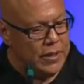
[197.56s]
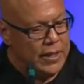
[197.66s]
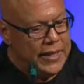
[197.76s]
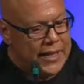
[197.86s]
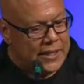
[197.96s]

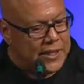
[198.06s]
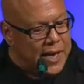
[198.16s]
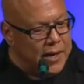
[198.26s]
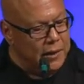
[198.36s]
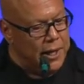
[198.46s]
that
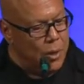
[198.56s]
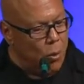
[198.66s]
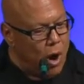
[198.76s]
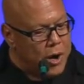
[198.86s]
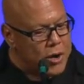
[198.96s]
suddenly
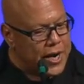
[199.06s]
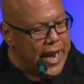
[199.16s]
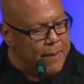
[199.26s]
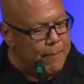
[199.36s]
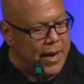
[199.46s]
water
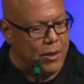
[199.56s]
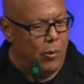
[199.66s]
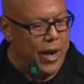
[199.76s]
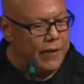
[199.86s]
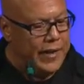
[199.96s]
came by the
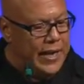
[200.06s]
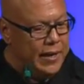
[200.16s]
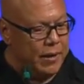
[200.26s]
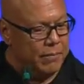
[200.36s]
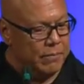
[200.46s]
way of
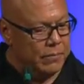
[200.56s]
Edom,